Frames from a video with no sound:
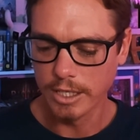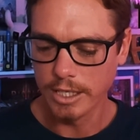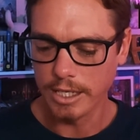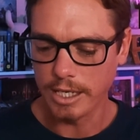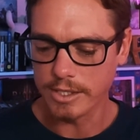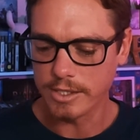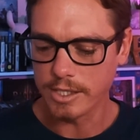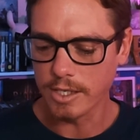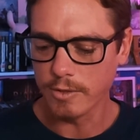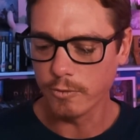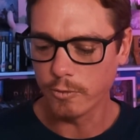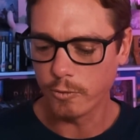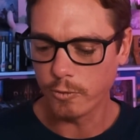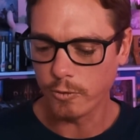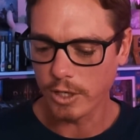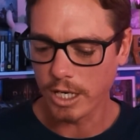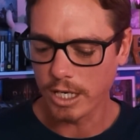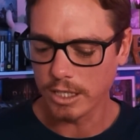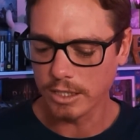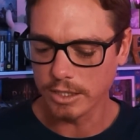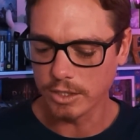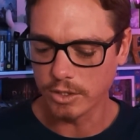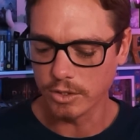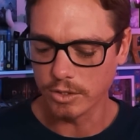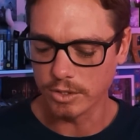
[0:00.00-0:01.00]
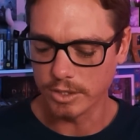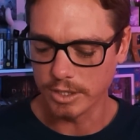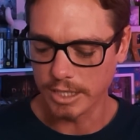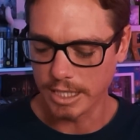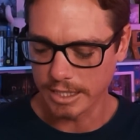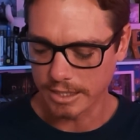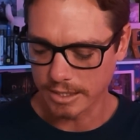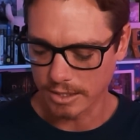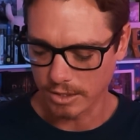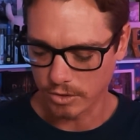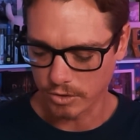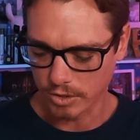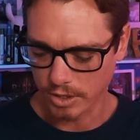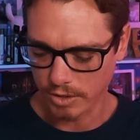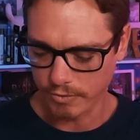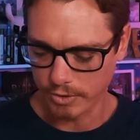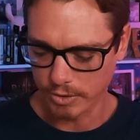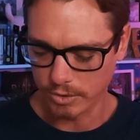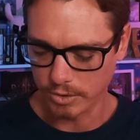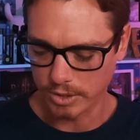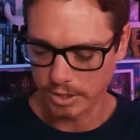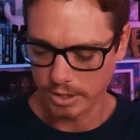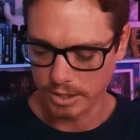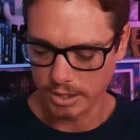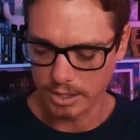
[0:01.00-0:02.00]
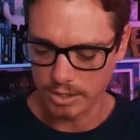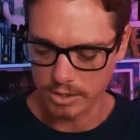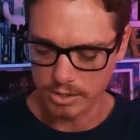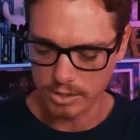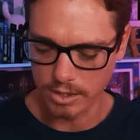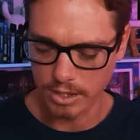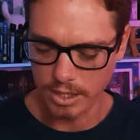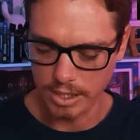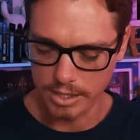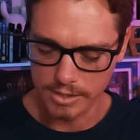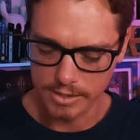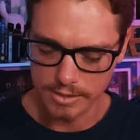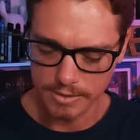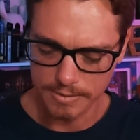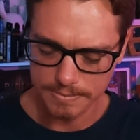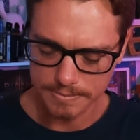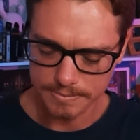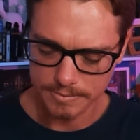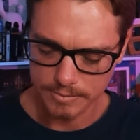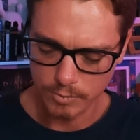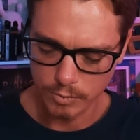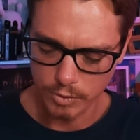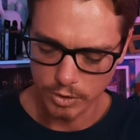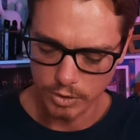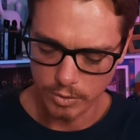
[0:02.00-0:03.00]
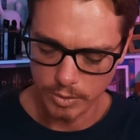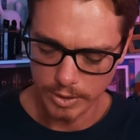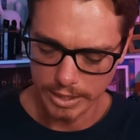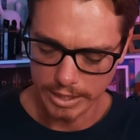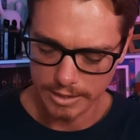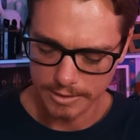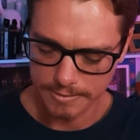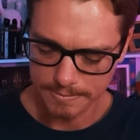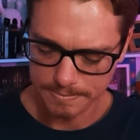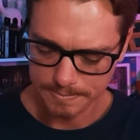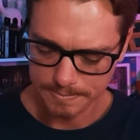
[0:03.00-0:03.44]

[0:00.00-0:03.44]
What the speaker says: It's in fairly good nick. I'll give you a look at the insides real quick.